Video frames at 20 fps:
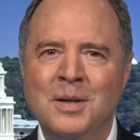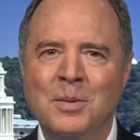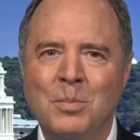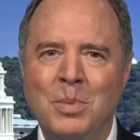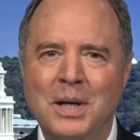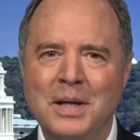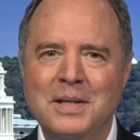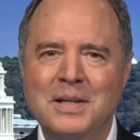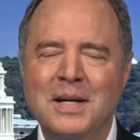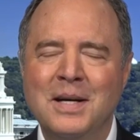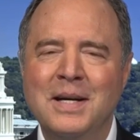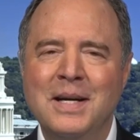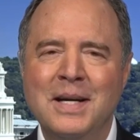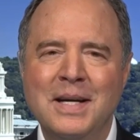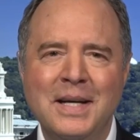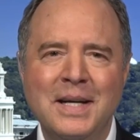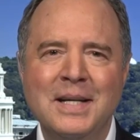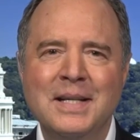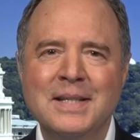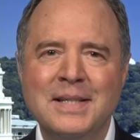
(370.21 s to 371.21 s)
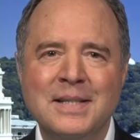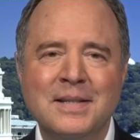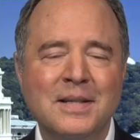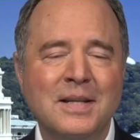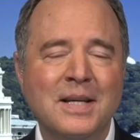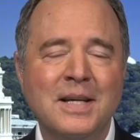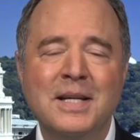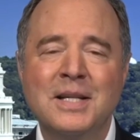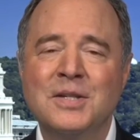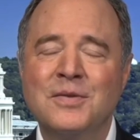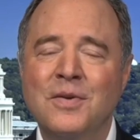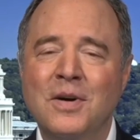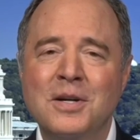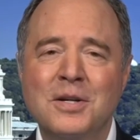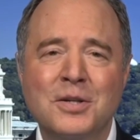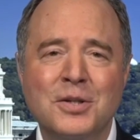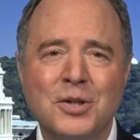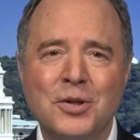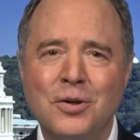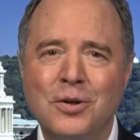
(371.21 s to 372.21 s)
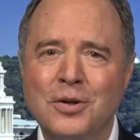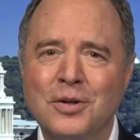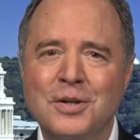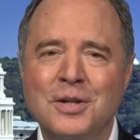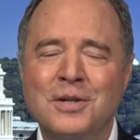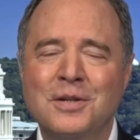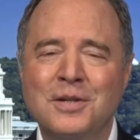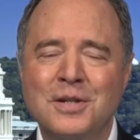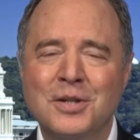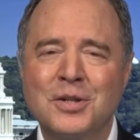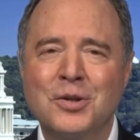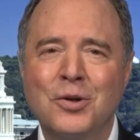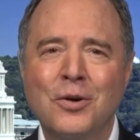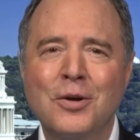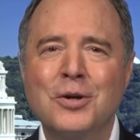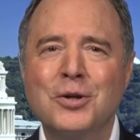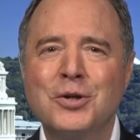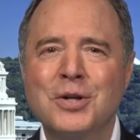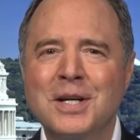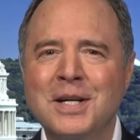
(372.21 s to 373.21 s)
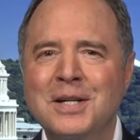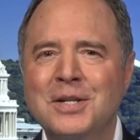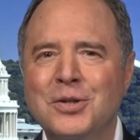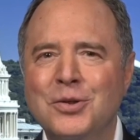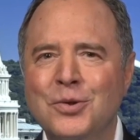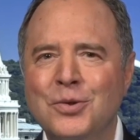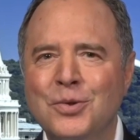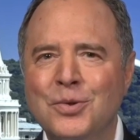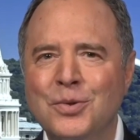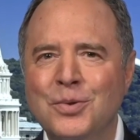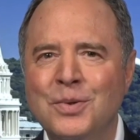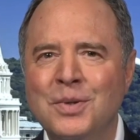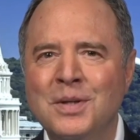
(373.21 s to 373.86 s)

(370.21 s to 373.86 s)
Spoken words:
But it is very discouraging to,